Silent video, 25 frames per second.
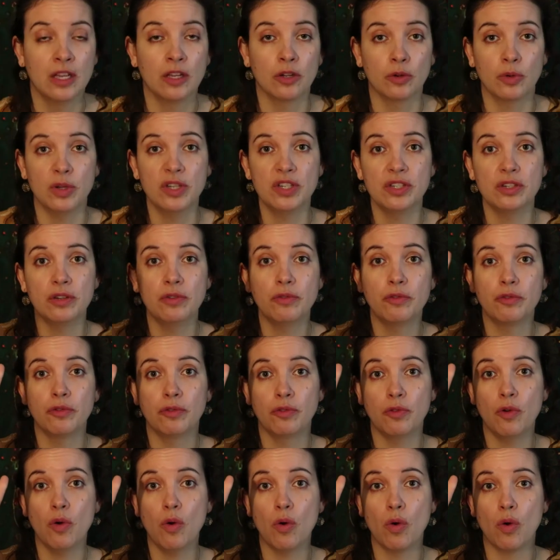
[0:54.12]
Question
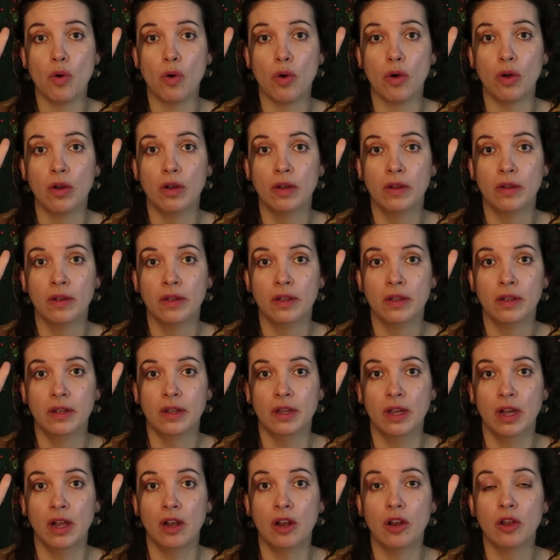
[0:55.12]
four,
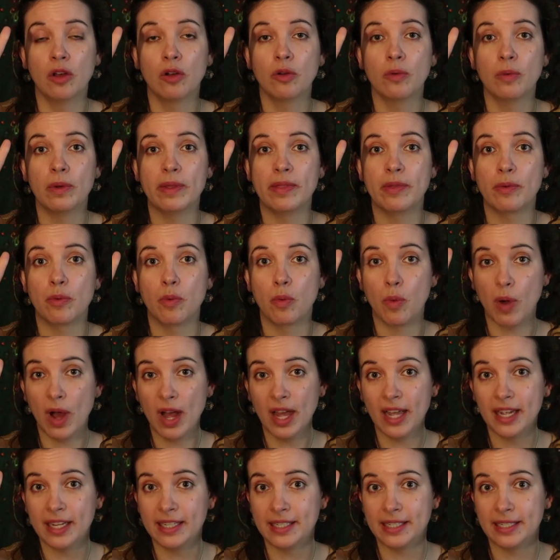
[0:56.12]
along with
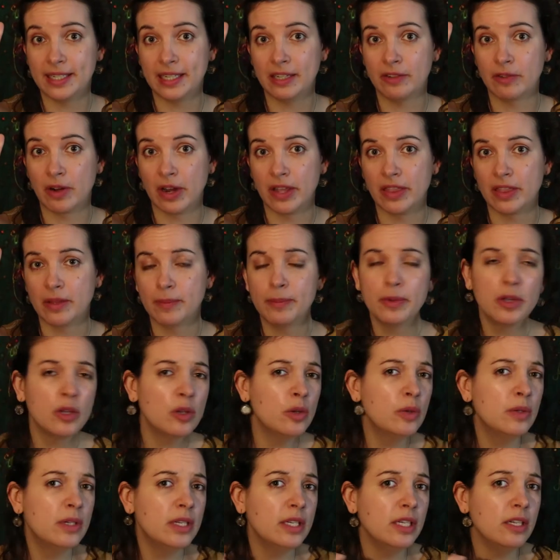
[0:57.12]
why did he write them,
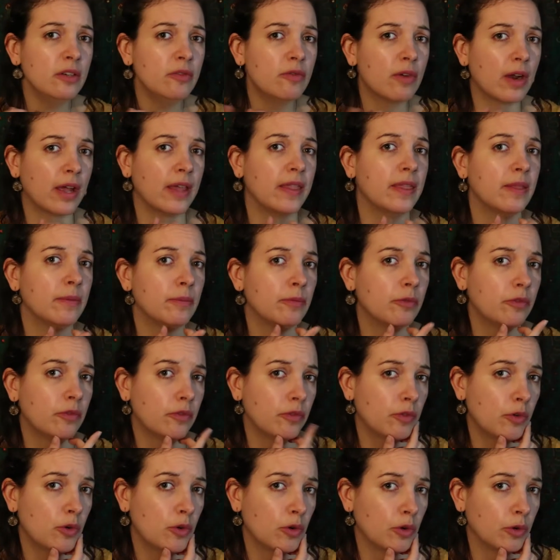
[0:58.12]
who did he write them
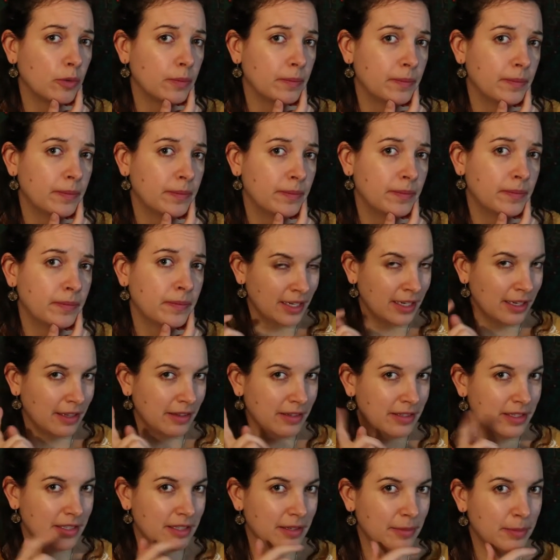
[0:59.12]
for? Now
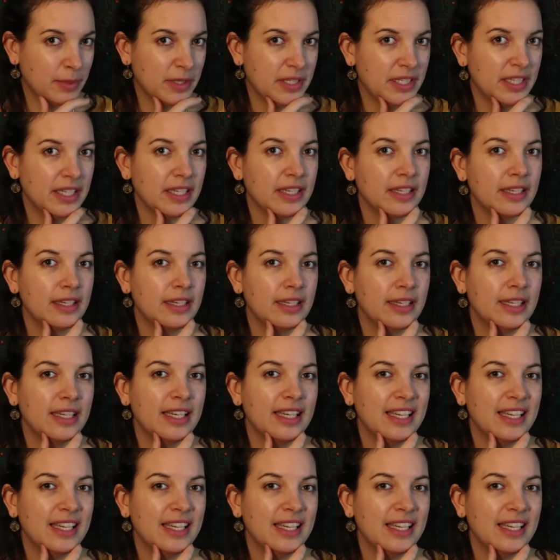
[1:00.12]
this is a particularly